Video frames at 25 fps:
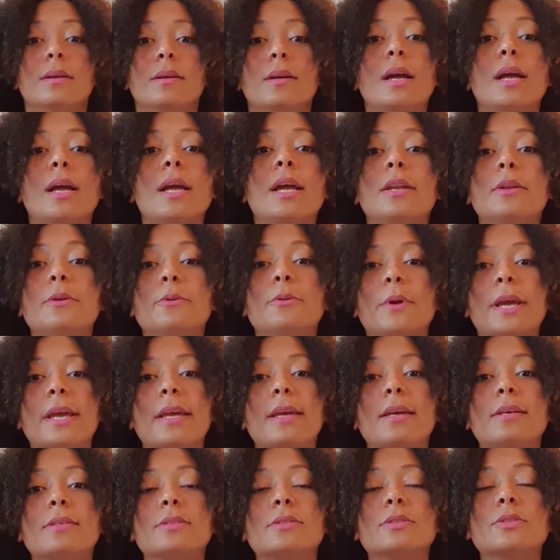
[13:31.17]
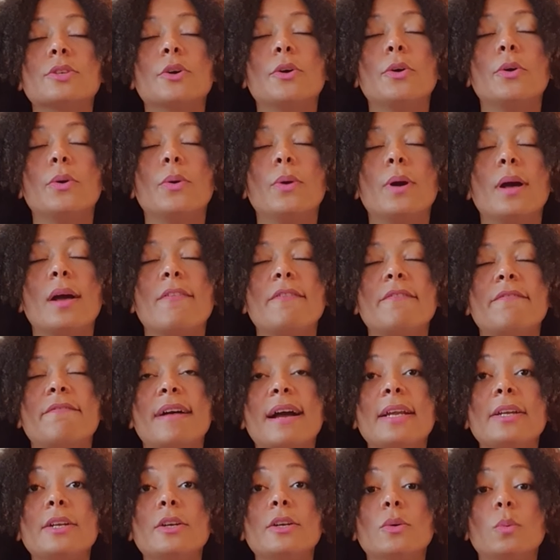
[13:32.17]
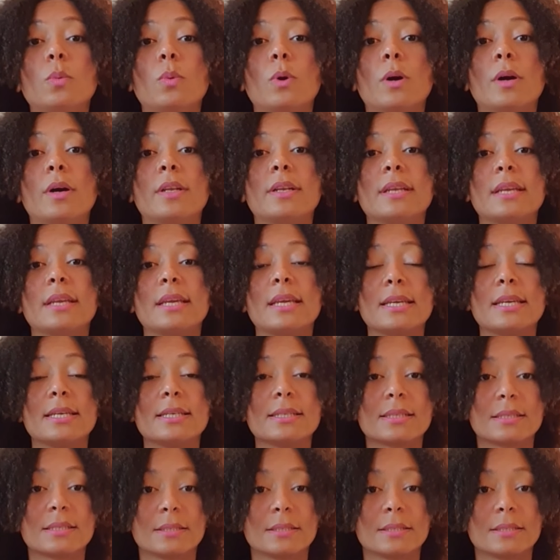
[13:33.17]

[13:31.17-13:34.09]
Anyway, so a final one is